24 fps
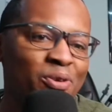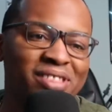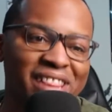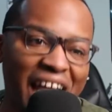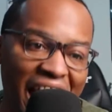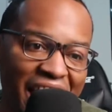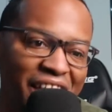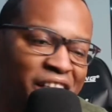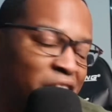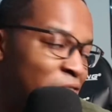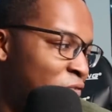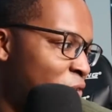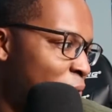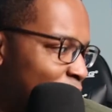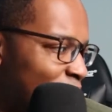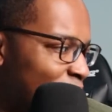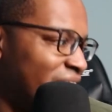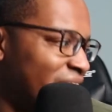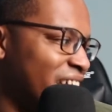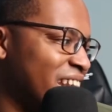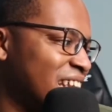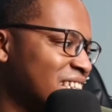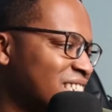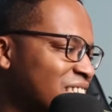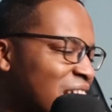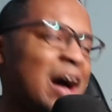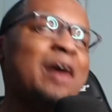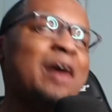Thank you for bringing this up.